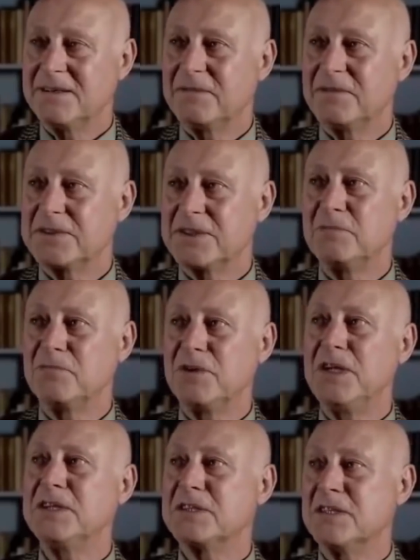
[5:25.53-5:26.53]
for some
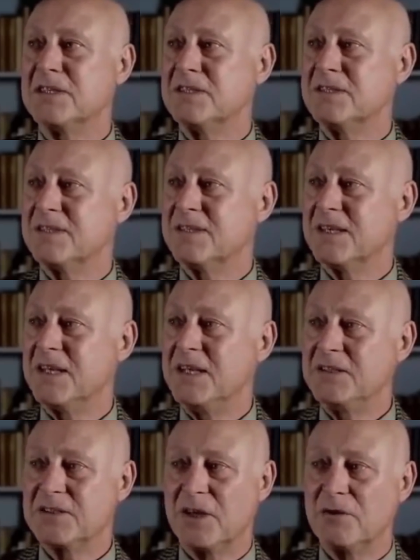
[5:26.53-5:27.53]
reason,
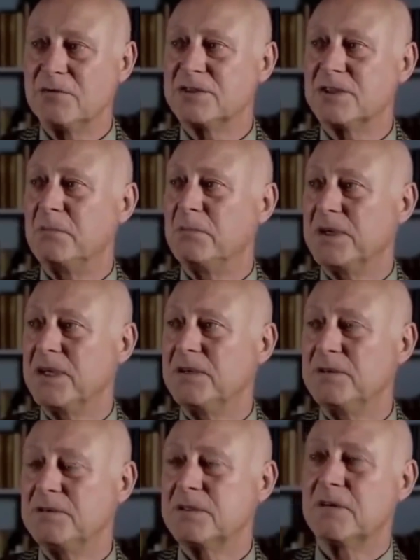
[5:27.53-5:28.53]
he told somebody
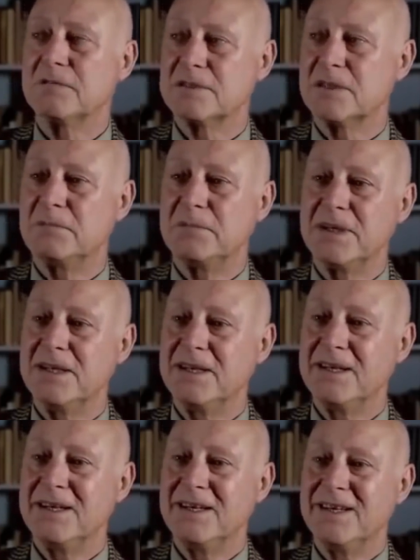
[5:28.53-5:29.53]
who told somebody,
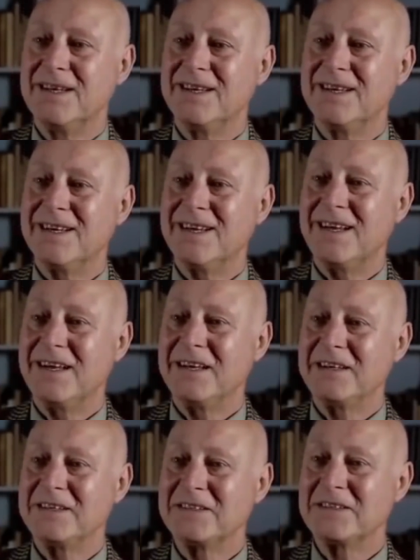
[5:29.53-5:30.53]

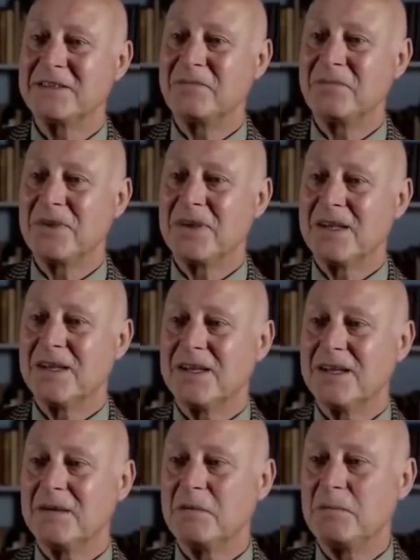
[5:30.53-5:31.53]
and
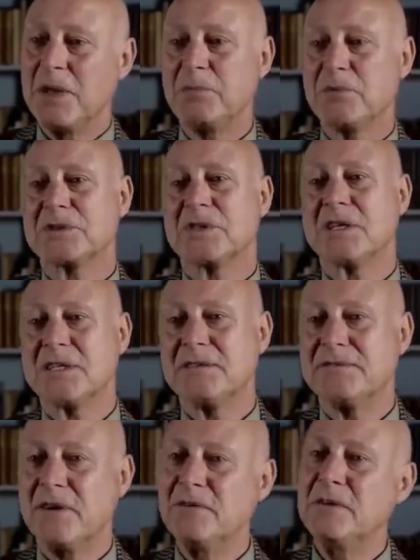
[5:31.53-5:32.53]
people started
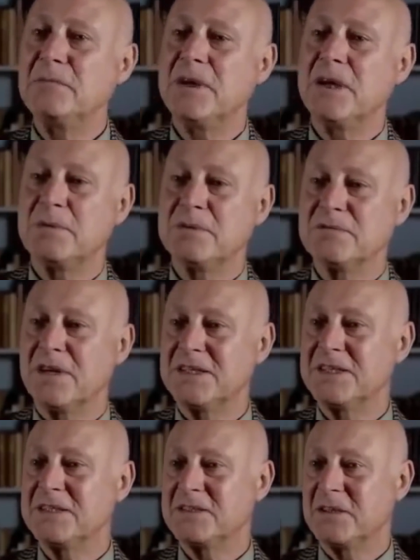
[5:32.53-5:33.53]
phoning me up and
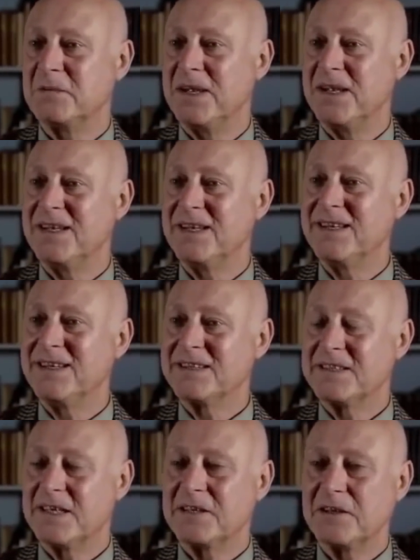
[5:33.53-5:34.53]
writing to me,
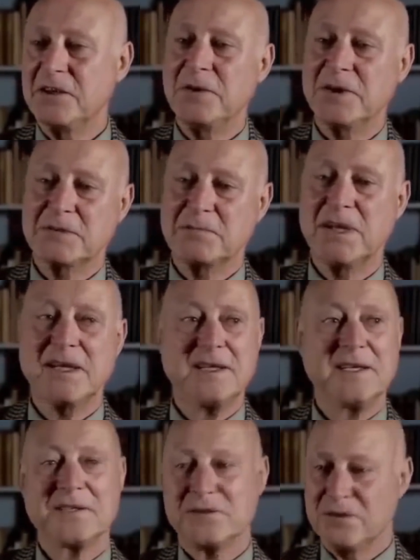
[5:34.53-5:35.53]
saying, can you explain
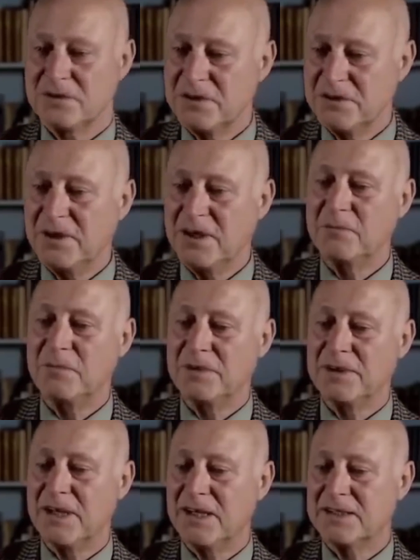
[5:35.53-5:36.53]
this, or can you help
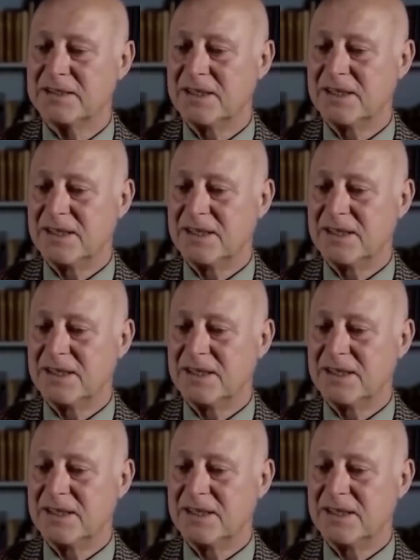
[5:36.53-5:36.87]
with that?